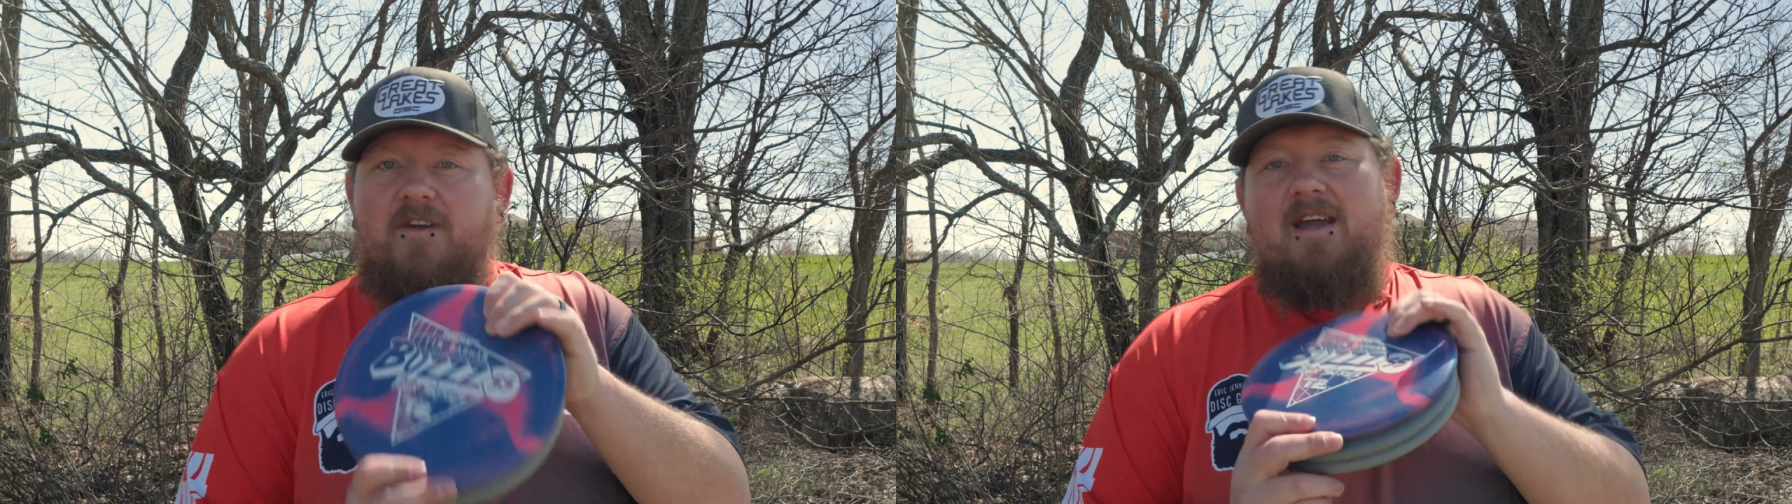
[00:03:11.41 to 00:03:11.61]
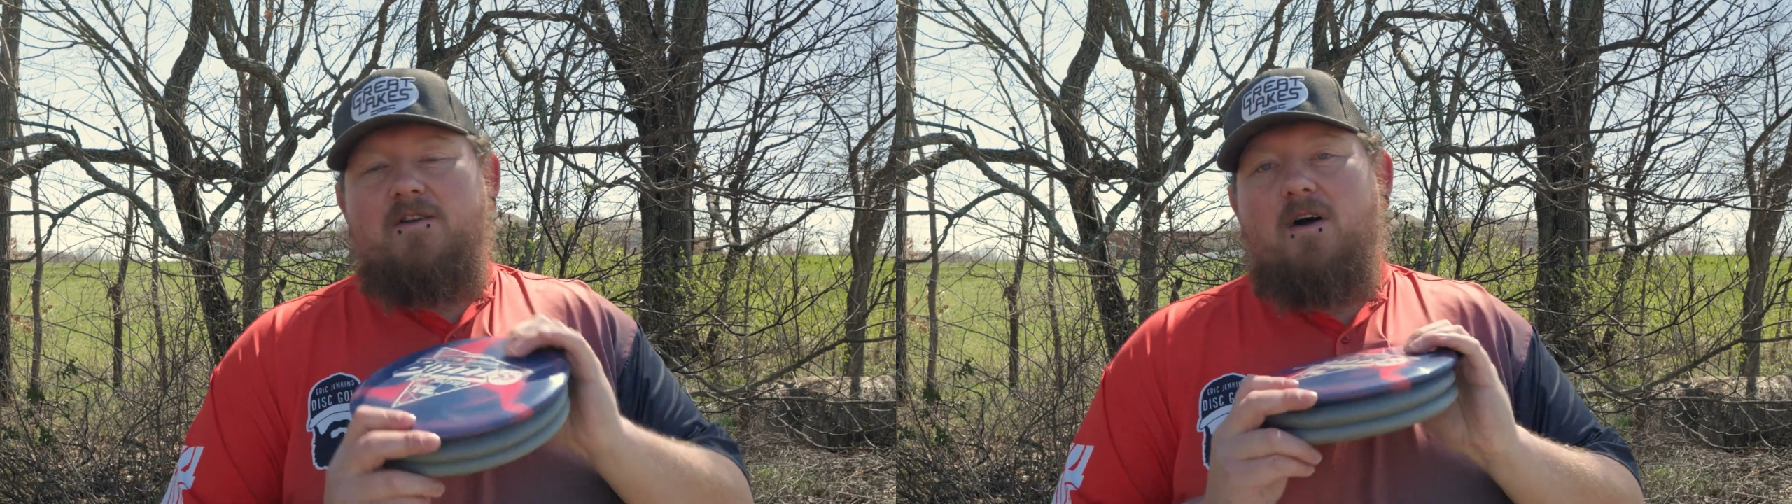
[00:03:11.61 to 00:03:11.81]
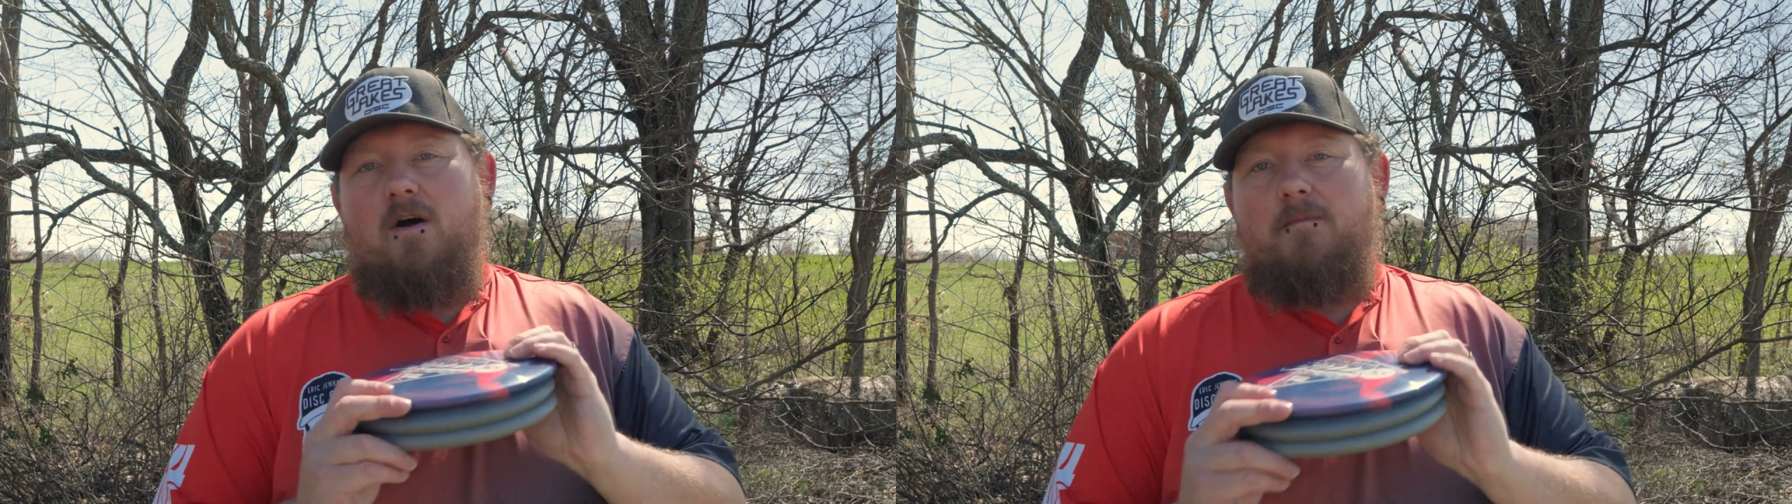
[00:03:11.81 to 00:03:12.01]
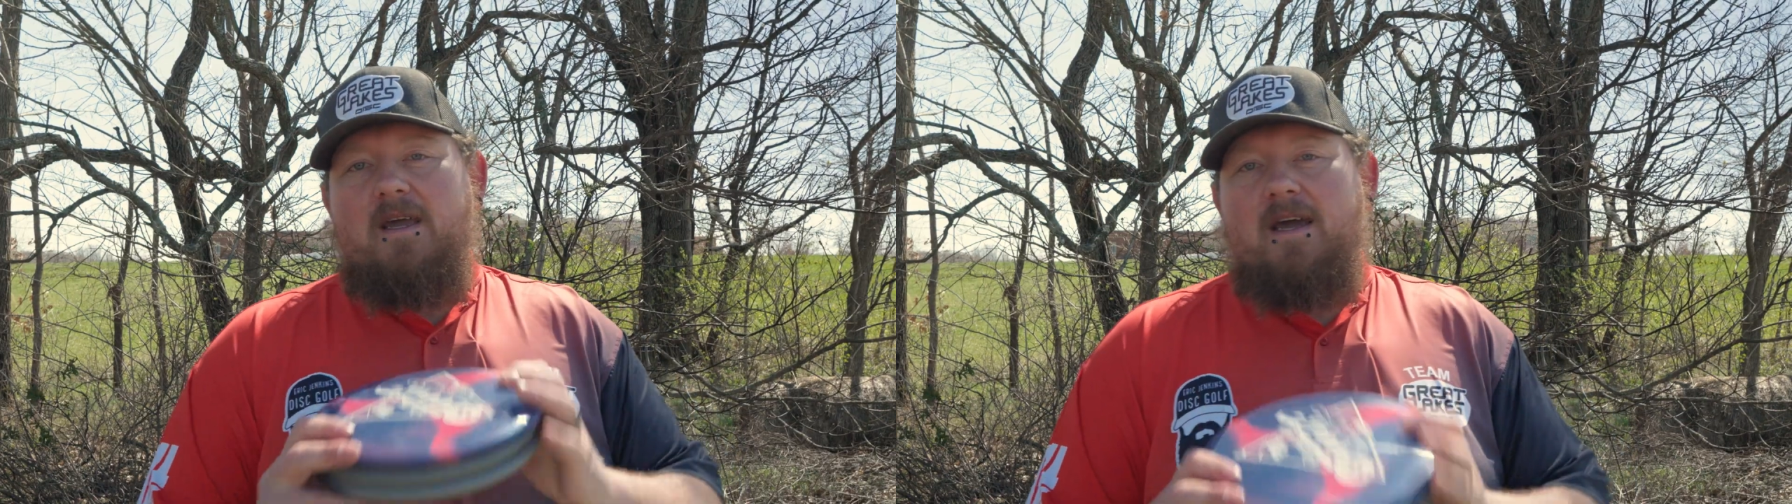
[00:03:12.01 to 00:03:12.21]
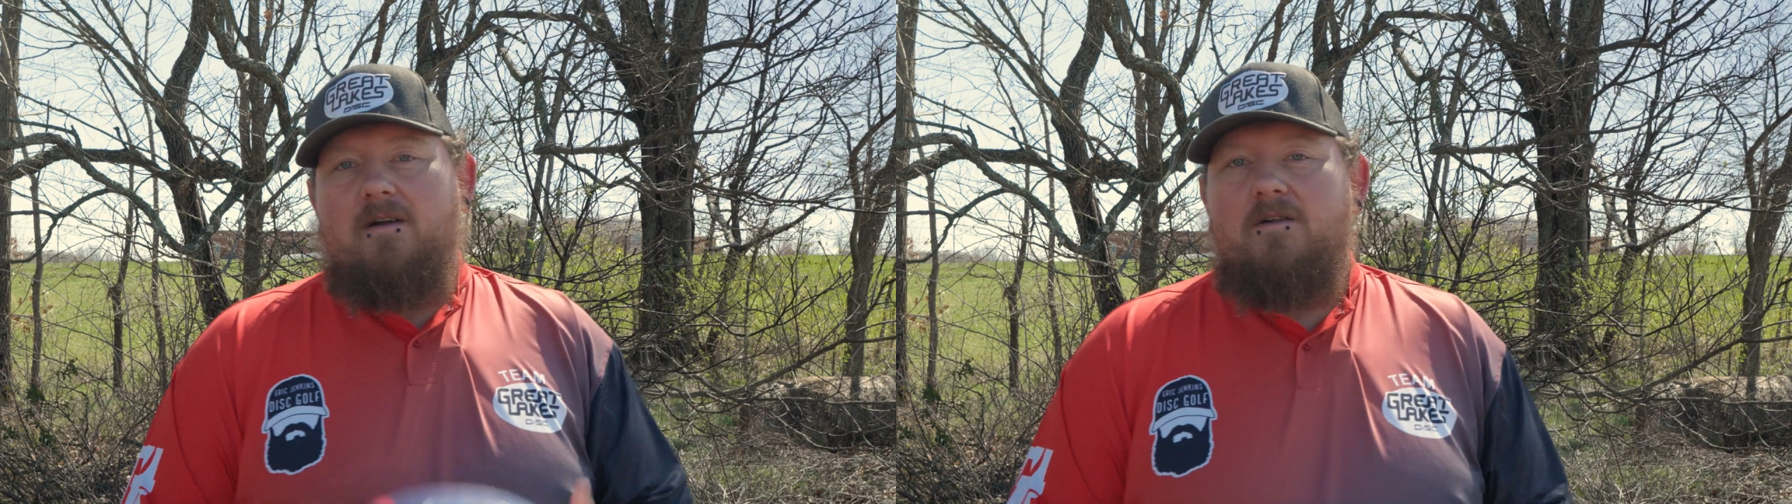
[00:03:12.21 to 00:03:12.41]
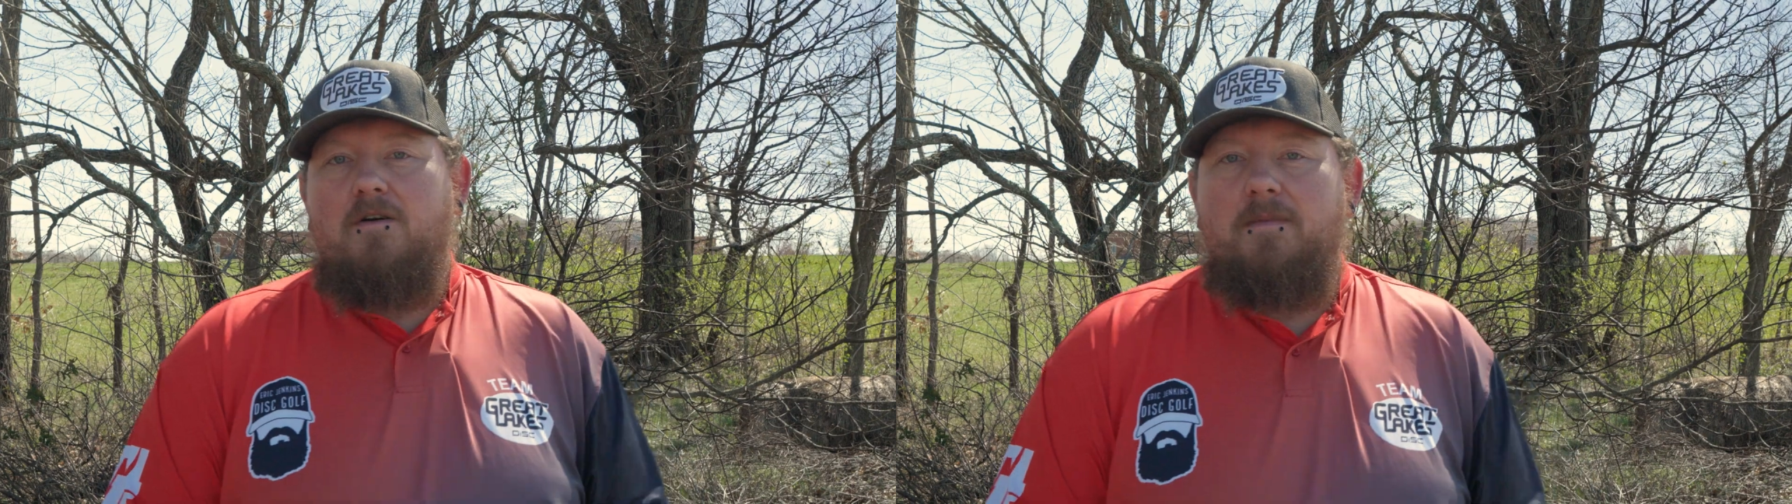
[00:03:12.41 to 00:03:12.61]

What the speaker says: and you'll help me out a little